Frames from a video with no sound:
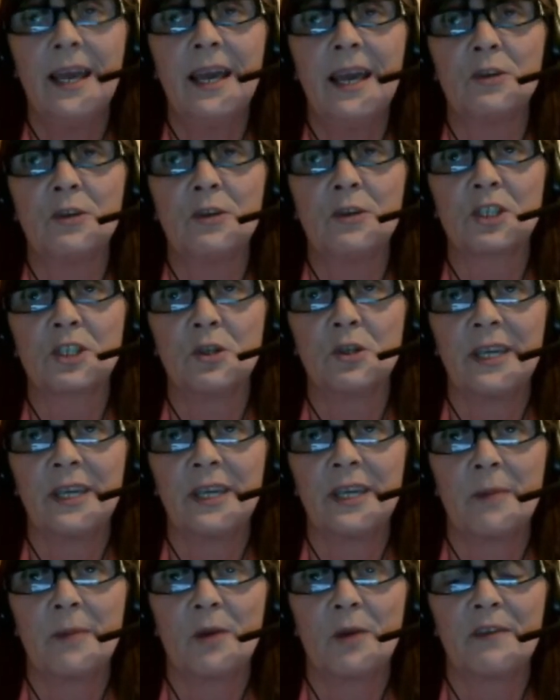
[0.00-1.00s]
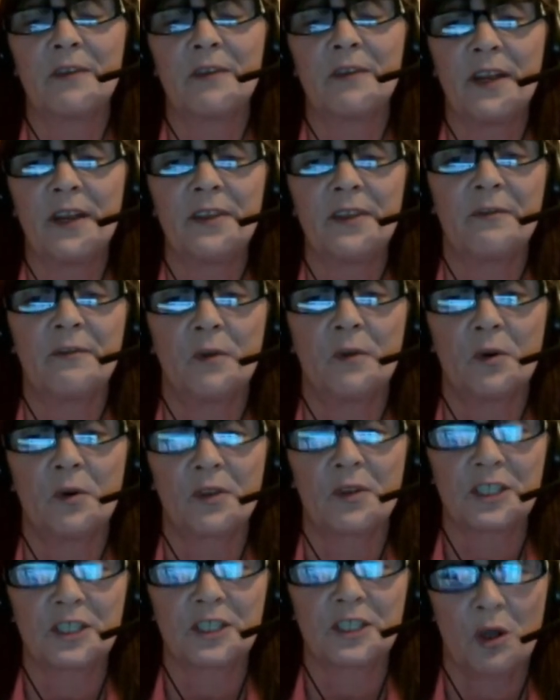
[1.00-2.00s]
You're talking about the Firth of
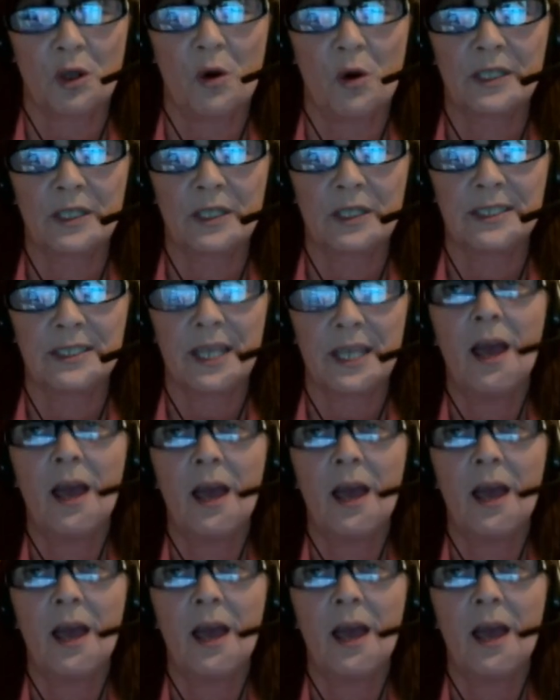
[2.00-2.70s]
Forth in Scotland.